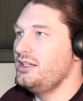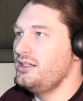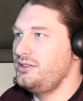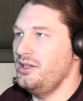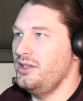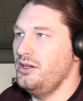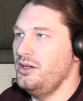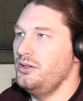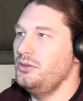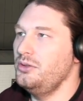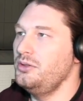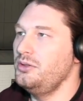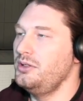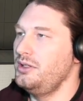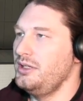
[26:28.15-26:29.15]

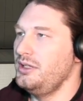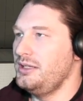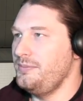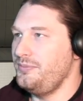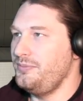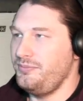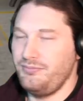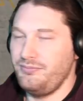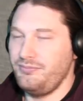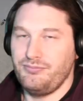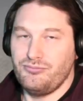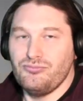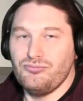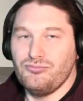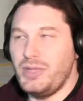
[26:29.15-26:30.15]
So,
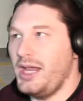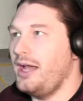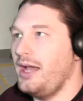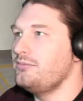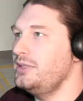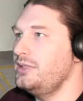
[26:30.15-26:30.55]
yeah, it